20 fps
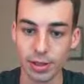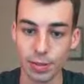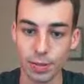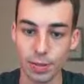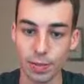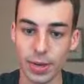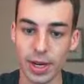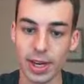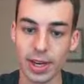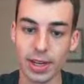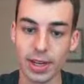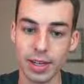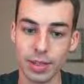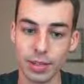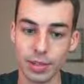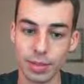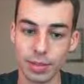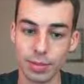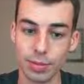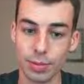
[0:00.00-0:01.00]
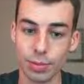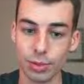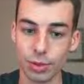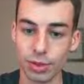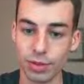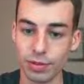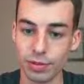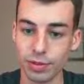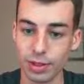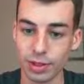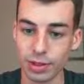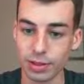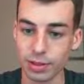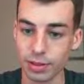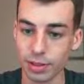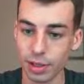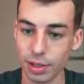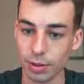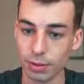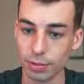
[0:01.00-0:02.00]
minus prefix
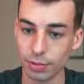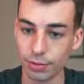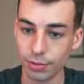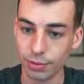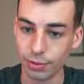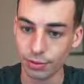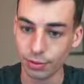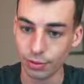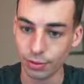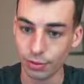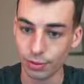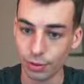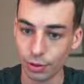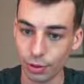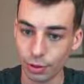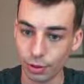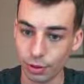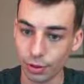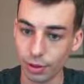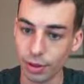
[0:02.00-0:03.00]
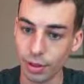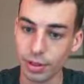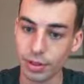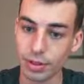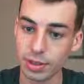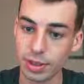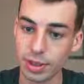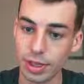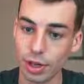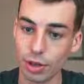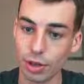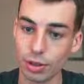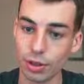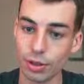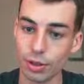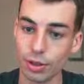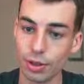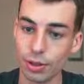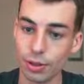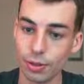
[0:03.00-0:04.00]
sum for this
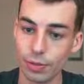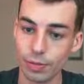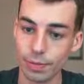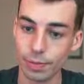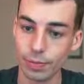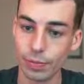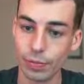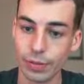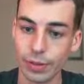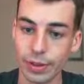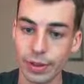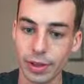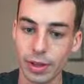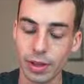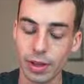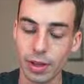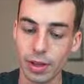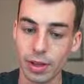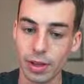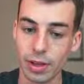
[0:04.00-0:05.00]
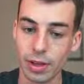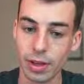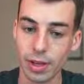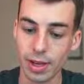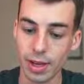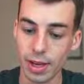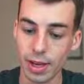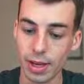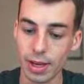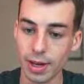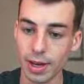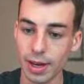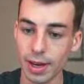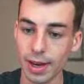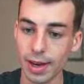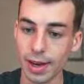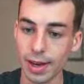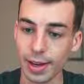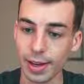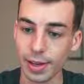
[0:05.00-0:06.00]
character at
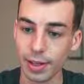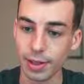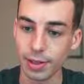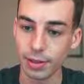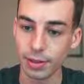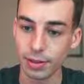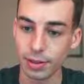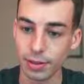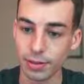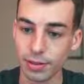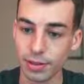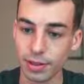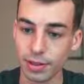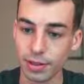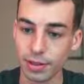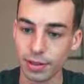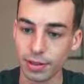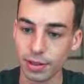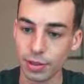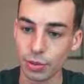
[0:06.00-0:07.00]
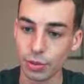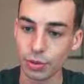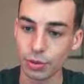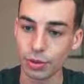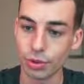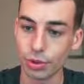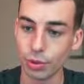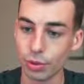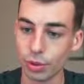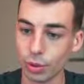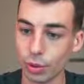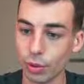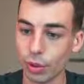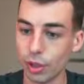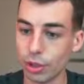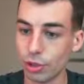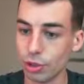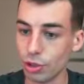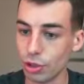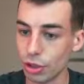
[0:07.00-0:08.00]
I, if this is equal to
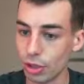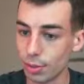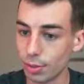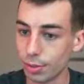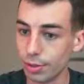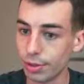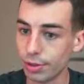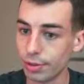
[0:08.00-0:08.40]
required jump,